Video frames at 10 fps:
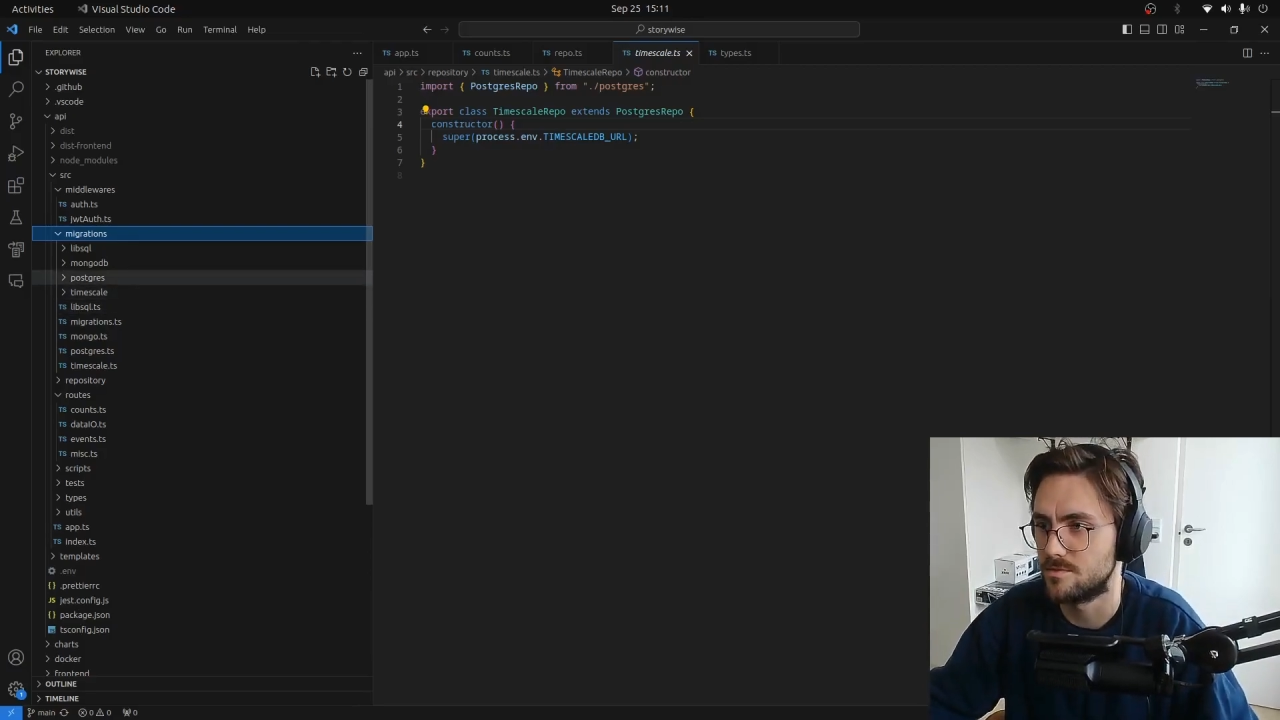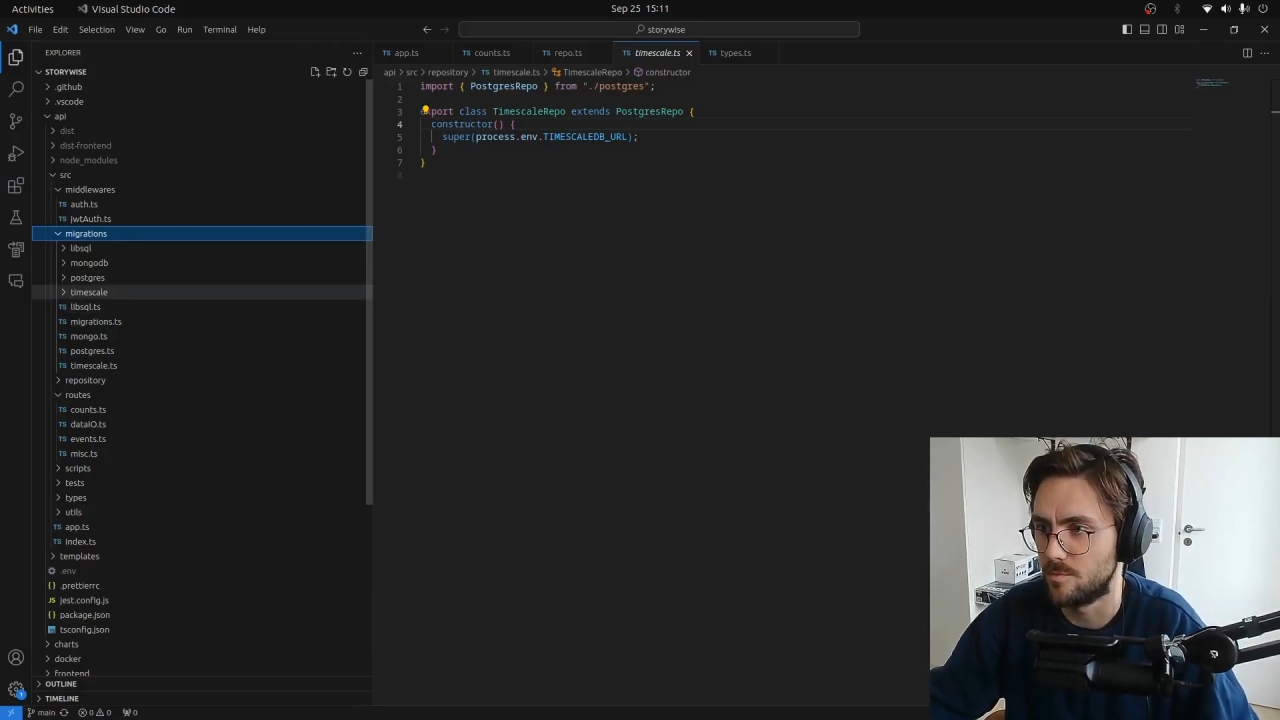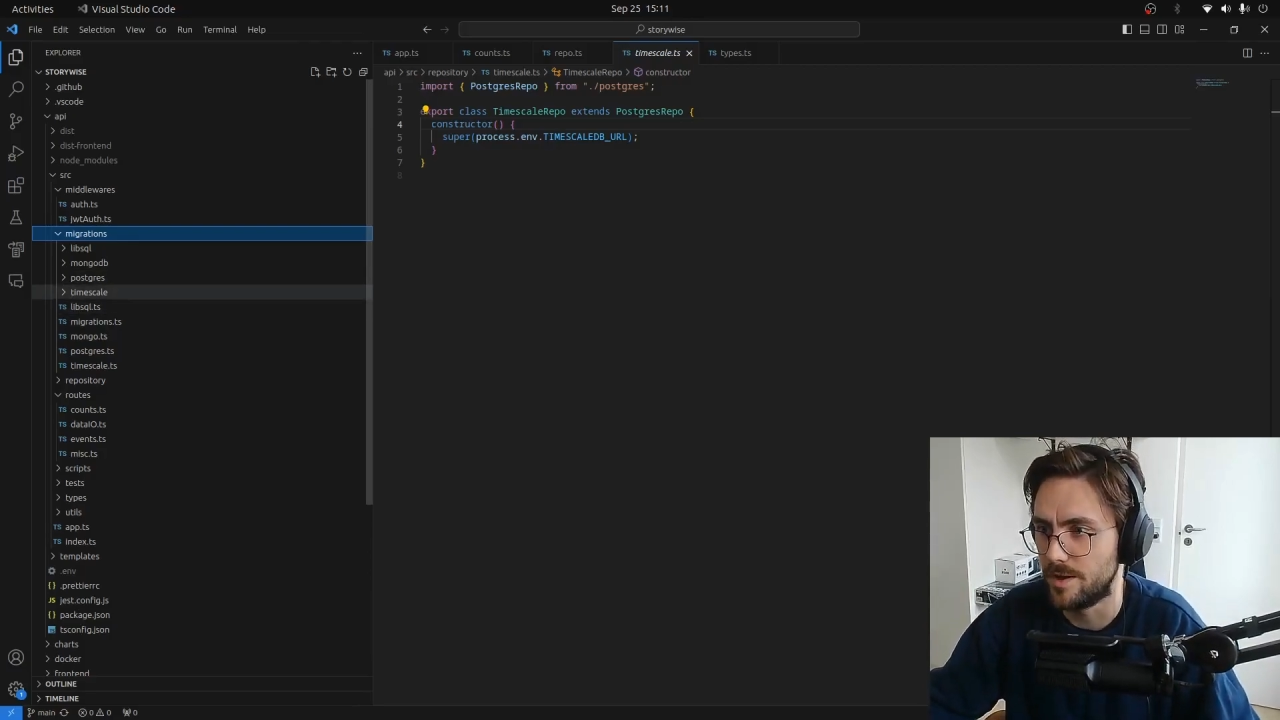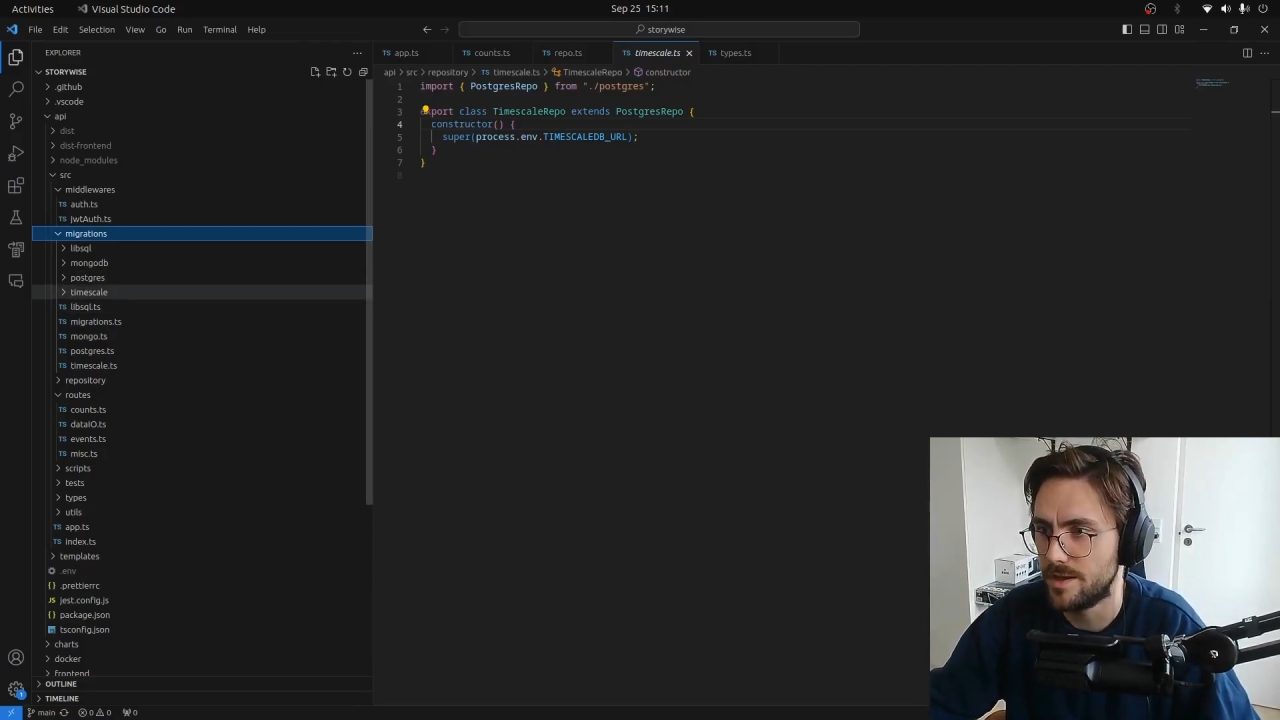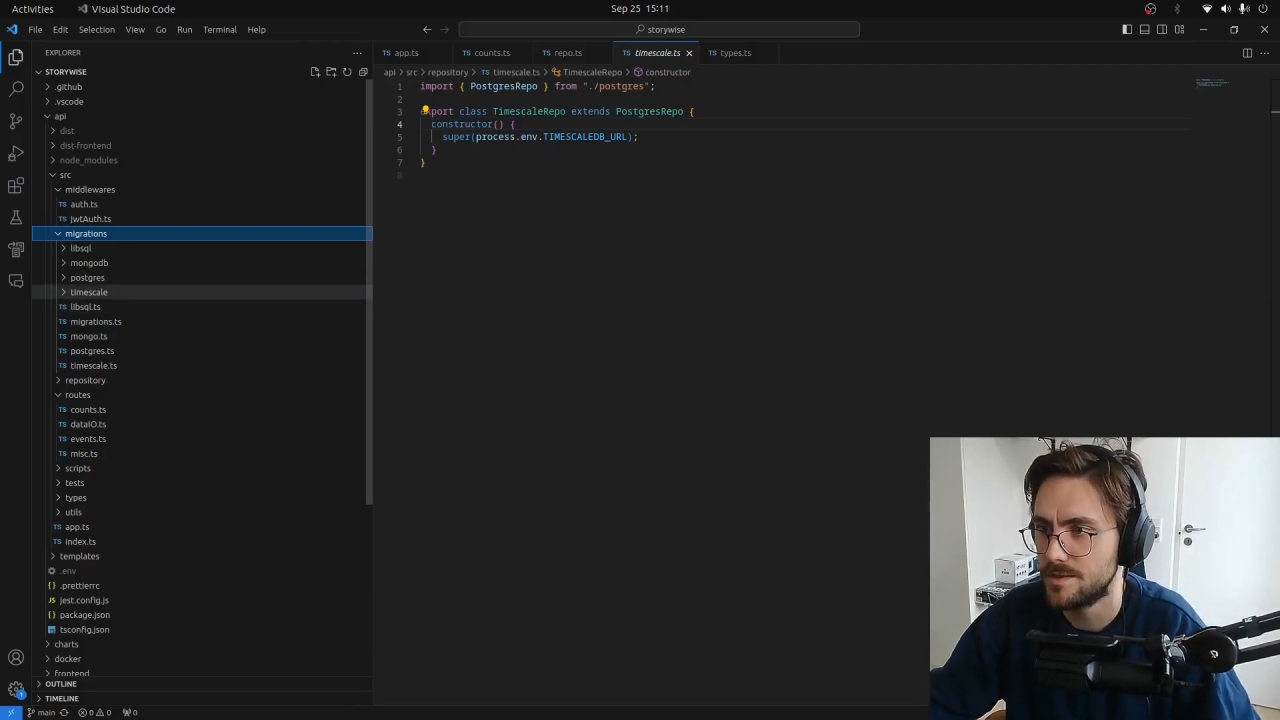
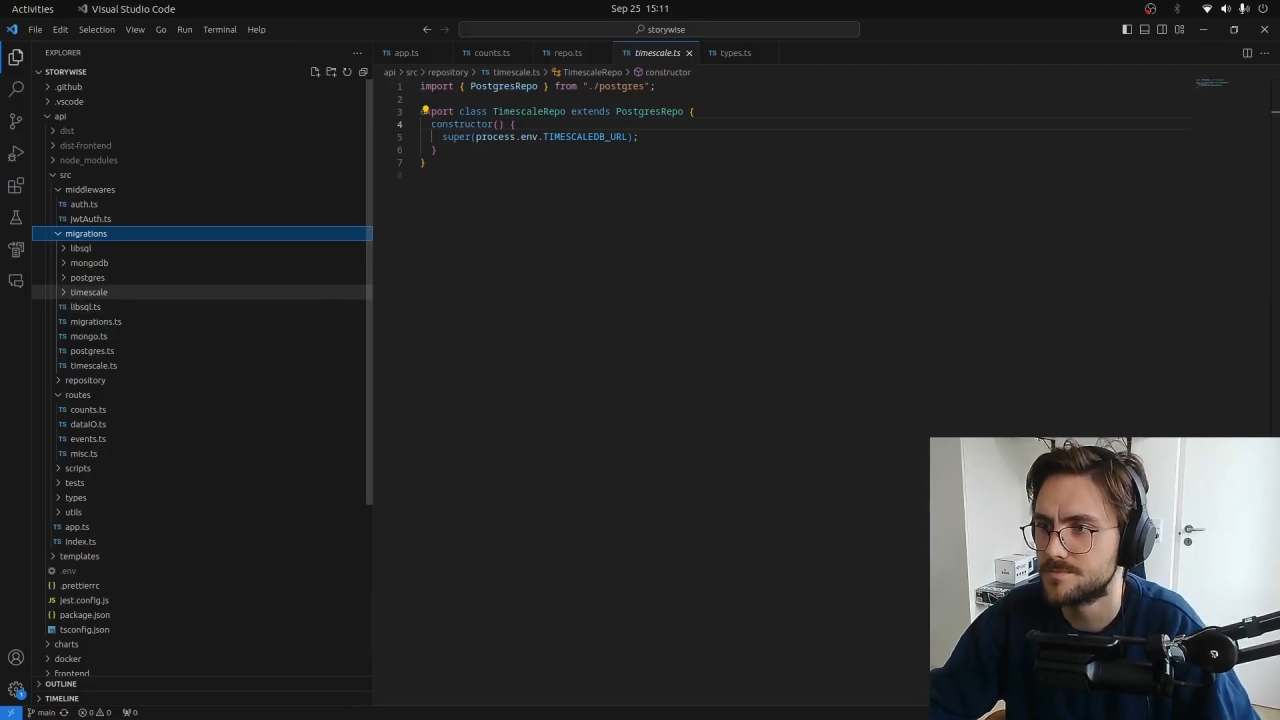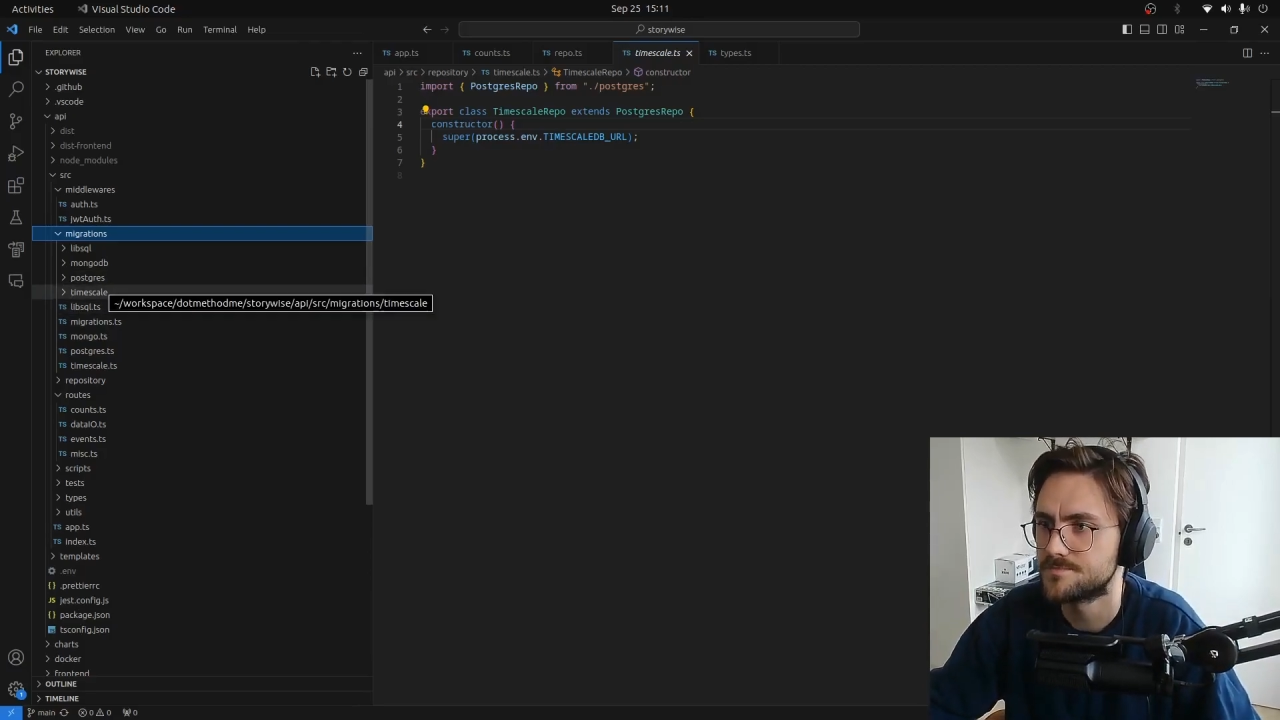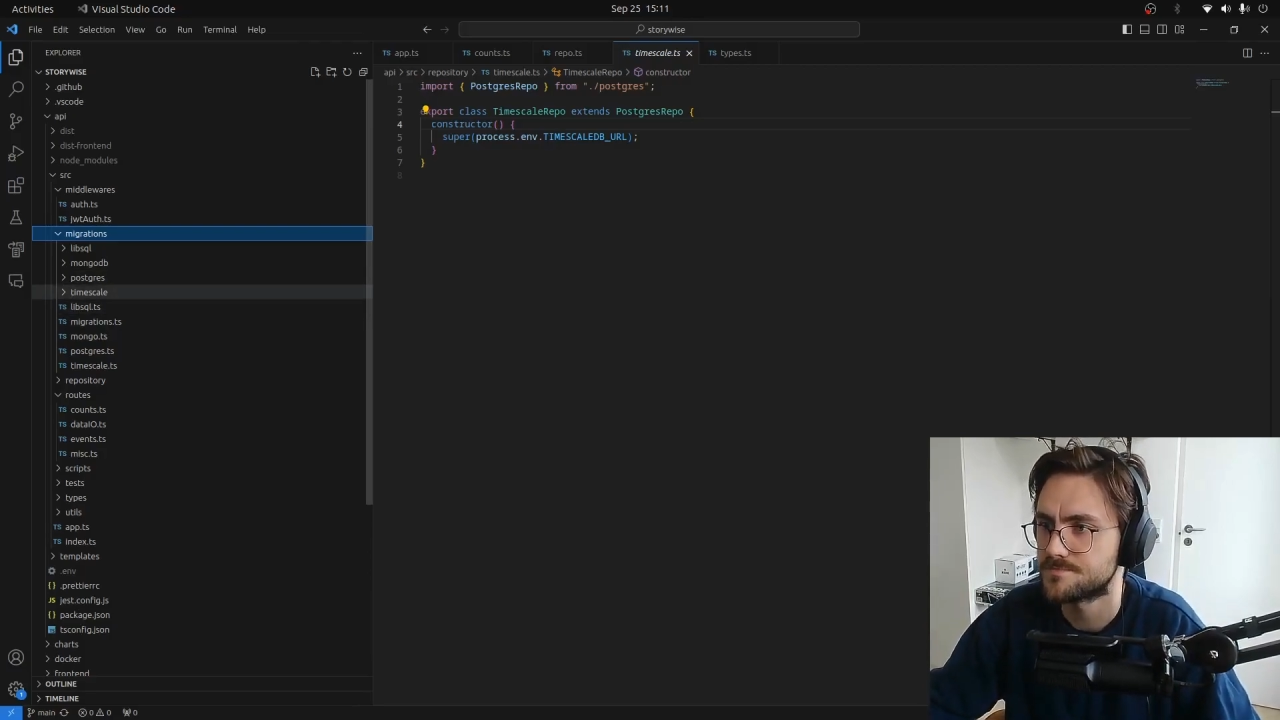way.